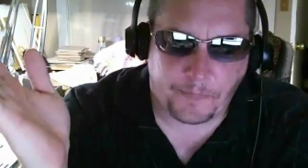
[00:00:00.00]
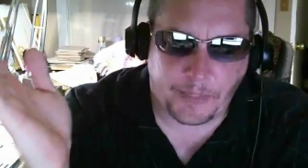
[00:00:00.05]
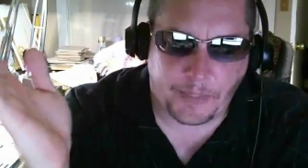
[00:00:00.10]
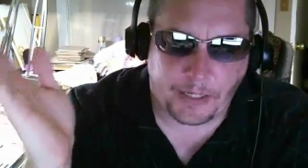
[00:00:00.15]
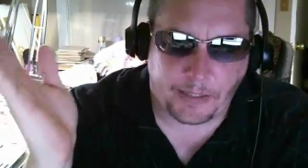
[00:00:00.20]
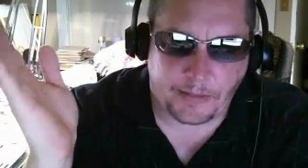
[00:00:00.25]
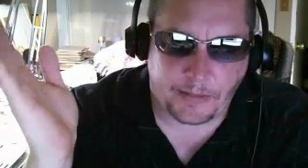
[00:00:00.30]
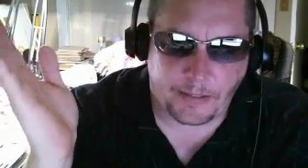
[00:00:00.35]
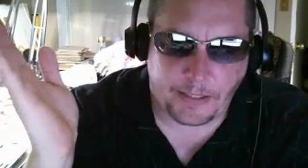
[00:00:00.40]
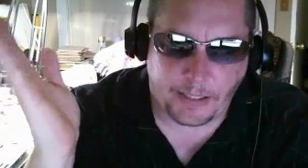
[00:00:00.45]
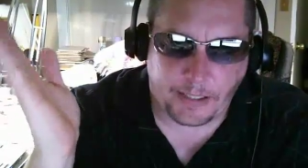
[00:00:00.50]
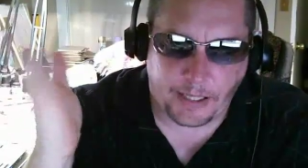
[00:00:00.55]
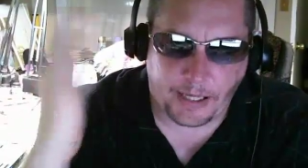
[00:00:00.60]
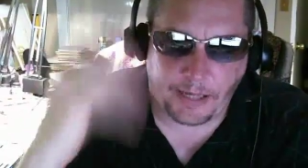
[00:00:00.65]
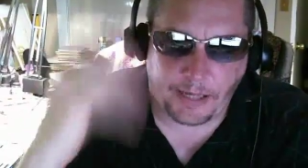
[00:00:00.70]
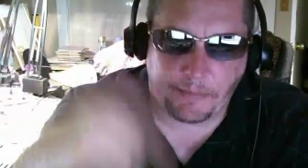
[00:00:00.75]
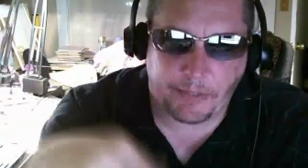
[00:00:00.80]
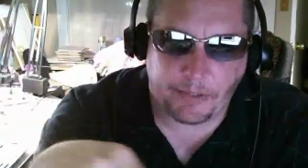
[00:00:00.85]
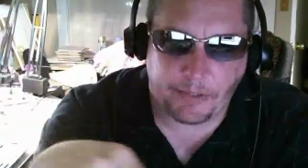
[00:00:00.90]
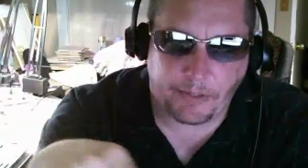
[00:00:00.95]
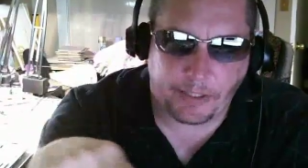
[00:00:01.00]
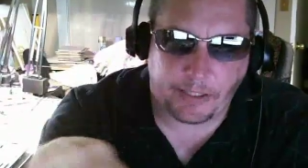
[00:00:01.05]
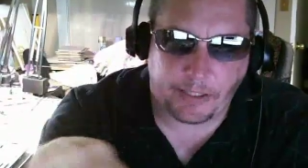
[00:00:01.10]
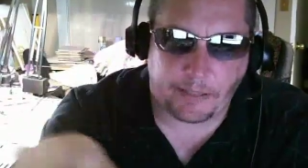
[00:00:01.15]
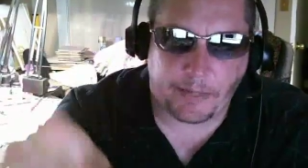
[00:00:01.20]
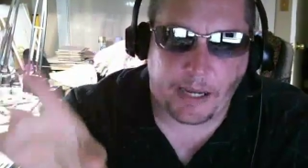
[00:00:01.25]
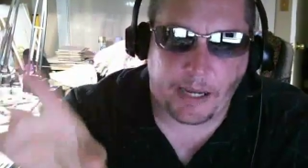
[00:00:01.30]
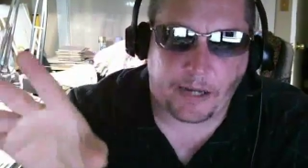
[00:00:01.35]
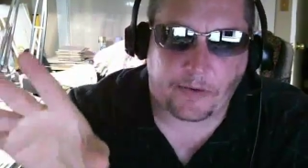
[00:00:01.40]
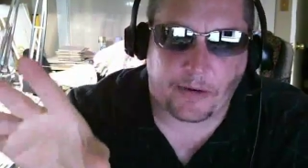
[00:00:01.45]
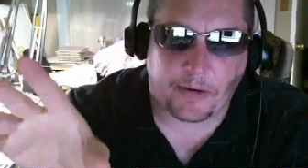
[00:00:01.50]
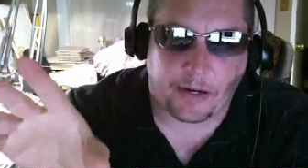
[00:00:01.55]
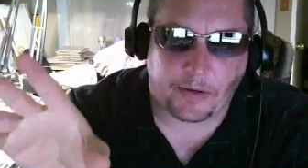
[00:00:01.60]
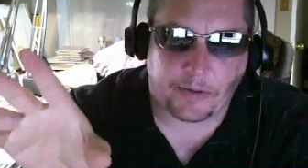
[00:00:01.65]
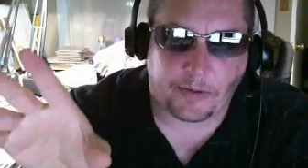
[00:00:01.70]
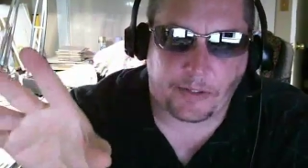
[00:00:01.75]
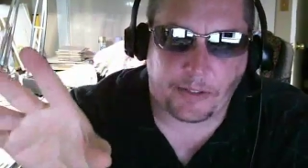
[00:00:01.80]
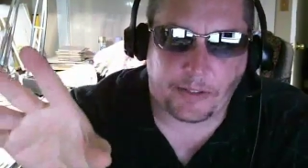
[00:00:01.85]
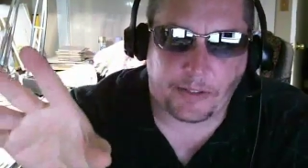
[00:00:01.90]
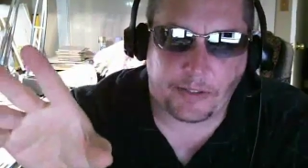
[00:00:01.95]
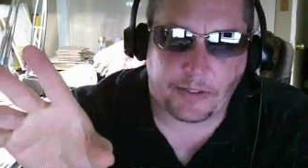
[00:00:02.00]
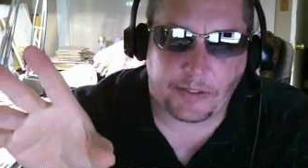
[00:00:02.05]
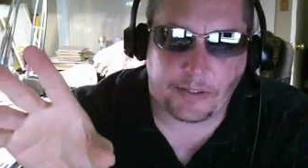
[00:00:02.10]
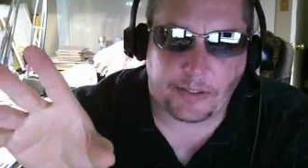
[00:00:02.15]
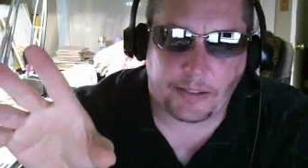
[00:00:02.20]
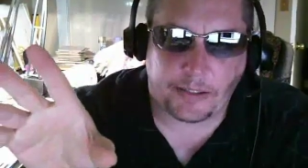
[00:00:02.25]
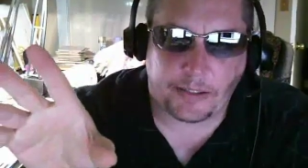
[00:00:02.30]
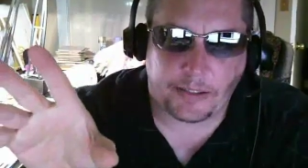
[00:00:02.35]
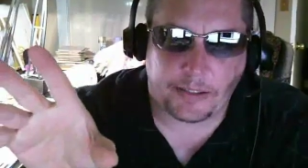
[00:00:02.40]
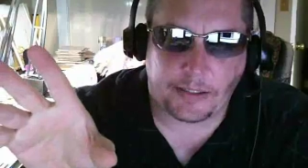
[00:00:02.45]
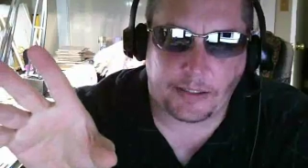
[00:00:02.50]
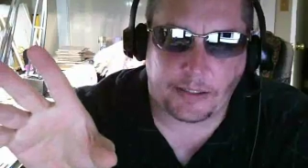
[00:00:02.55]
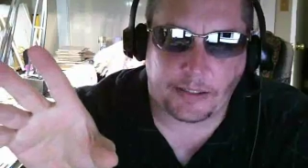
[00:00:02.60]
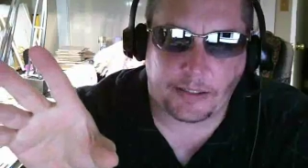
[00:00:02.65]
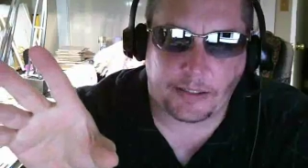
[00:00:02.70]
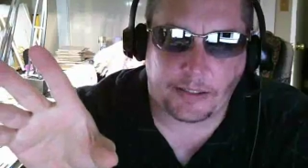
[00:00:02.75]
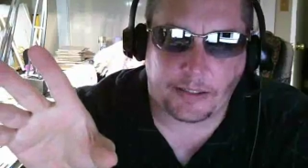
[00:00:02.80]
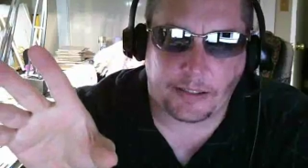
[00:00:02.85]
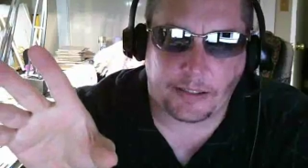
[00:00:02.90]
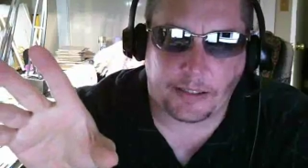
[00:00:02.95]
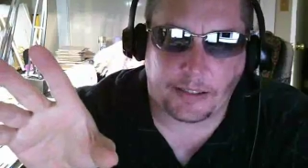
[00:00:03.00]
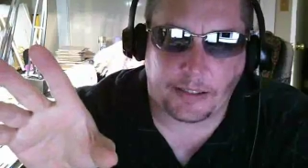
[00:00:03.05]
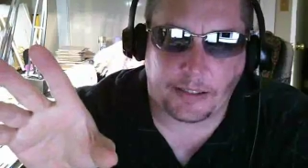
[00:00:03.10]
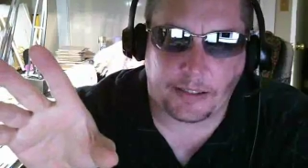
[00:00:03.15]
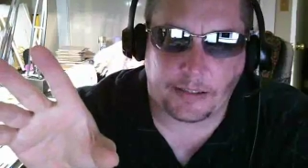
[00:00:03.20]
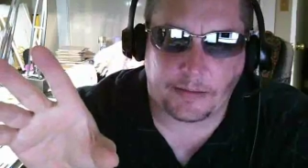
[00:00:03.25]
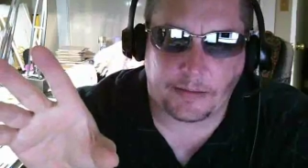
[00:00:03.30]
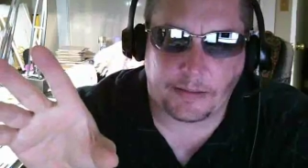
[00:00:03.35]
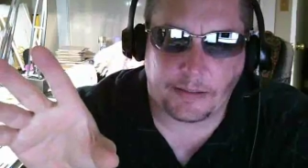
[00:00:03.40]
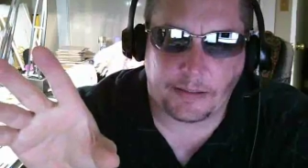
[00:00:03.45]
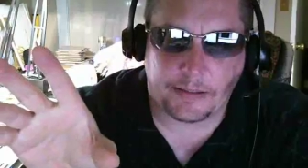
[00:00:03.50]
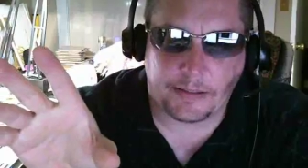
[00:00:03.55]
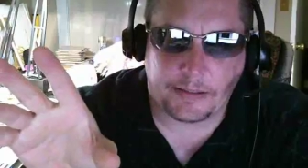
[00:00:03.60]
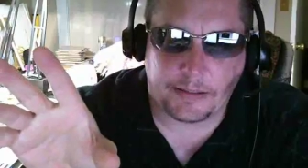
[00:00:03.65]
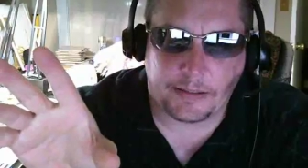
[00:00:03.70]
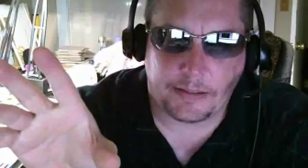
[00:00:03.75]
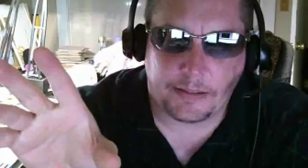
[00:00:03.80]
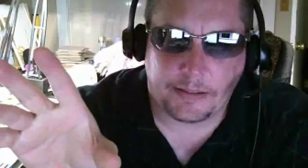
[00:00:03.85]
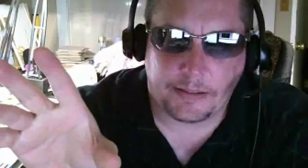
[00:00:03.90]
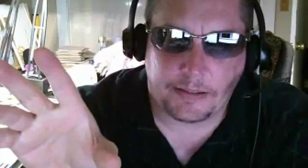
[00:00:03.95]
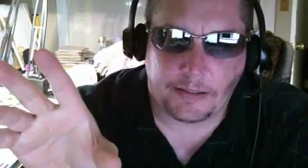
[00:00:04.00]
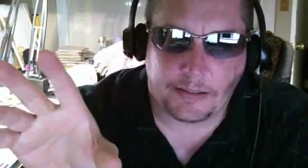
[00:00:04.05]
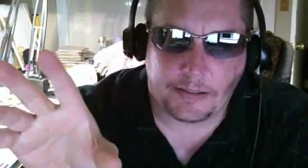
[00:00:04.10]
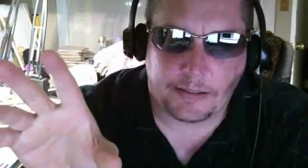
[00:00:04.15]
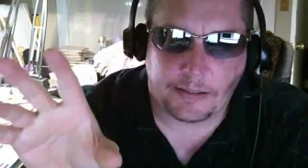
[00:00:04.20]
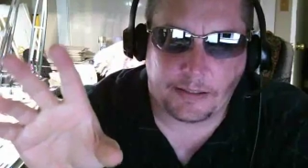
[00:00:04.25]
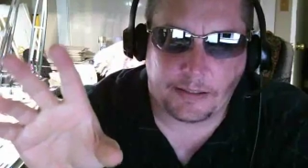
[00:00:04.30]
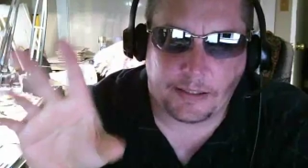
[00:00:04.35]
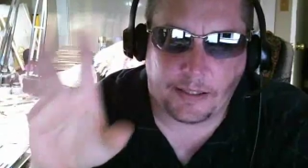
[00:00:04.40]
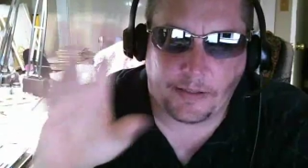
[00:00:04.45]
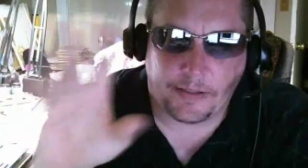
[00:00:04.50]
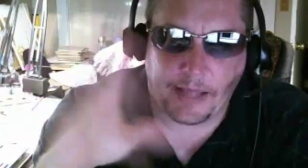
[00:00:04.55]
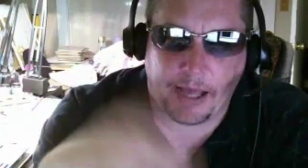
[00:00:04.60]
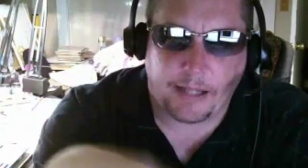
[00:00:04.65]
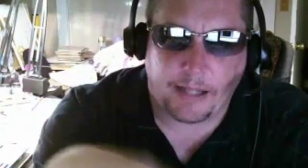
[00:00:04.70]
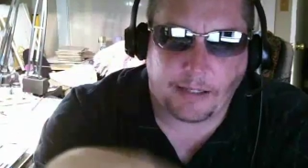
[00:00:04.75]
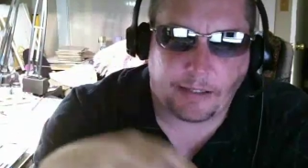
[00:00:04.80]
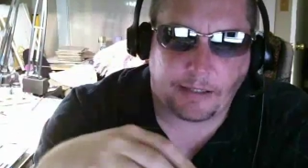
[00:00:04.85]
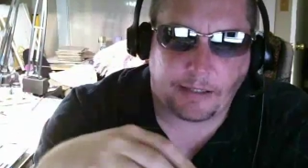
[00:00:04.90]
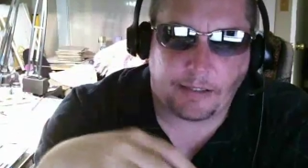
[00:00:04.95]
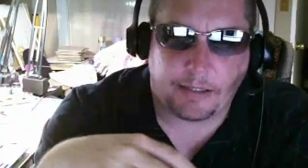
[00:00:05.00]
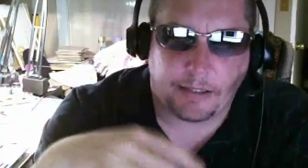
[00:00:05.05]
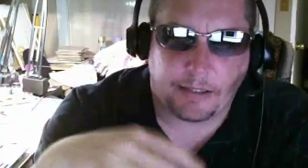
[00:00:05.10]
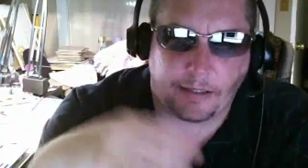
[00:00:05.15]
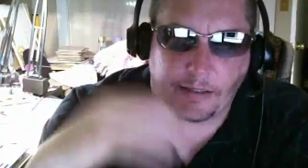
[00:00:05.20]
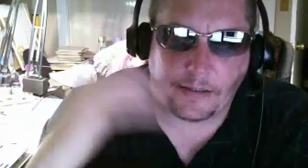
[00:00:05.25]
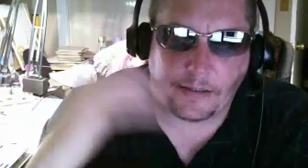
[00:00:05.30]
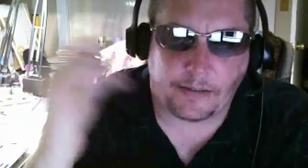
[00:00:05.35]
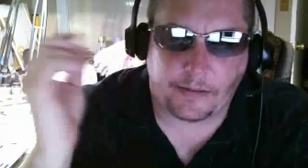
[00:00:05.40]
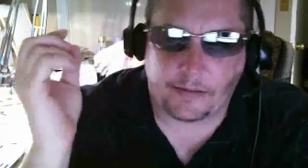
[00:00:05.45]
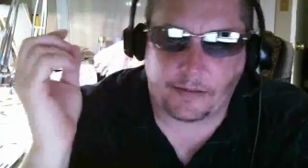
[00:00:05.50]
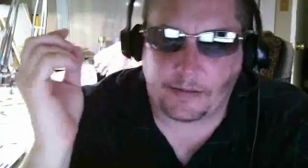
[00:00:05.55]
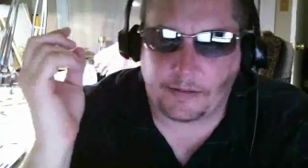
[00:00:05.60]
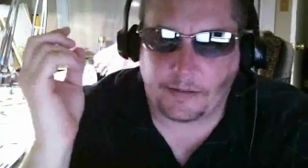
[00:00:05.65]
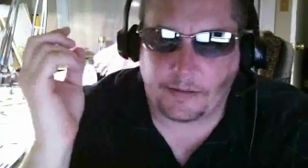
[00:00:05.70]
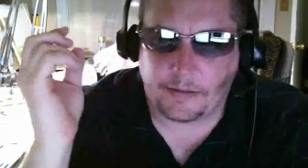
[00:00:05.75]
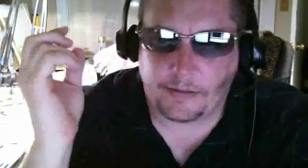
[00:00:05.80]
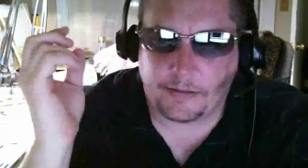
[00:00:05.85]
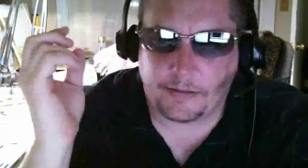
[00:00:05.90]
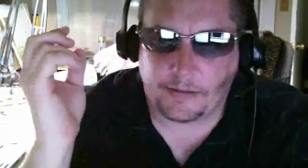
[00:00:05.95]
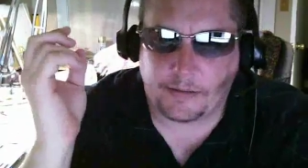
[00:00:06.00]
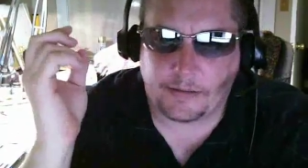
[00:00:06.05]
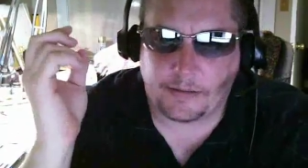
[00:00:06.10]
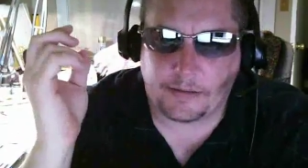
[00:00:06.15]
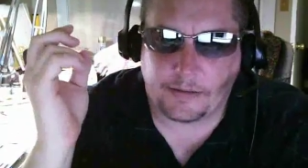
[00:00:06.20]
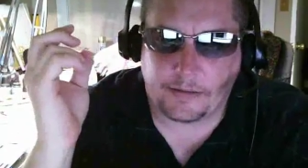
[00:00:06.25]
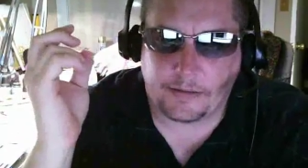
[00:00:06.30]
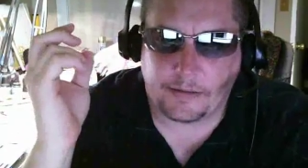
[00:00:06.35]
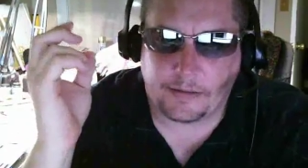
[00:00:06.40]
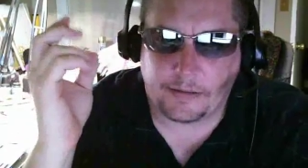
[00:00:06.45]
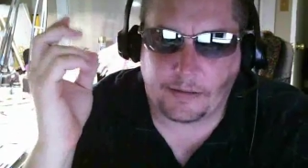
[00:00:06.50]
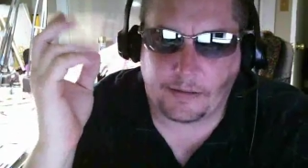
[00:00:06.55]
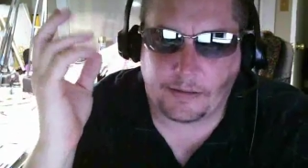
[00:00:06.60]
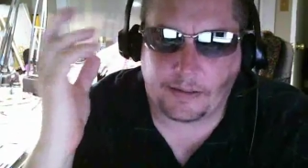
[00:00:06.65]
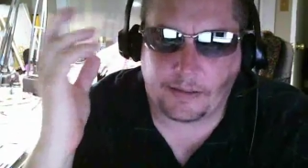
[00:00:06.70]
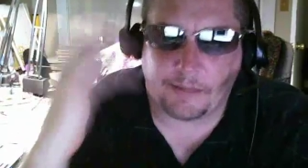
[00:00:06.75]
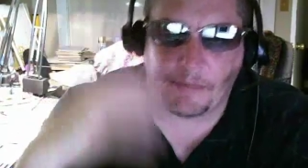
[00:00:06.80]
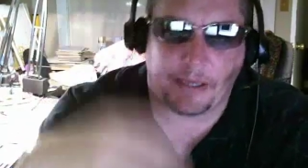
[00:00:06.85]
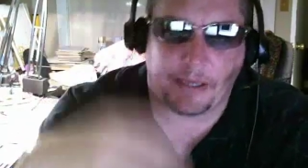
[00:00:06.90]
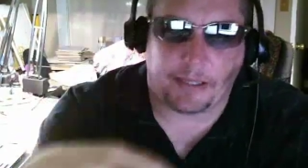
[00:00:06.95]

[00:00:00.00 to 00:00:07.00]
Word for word: I still am doing in the background, and uh, and that is the main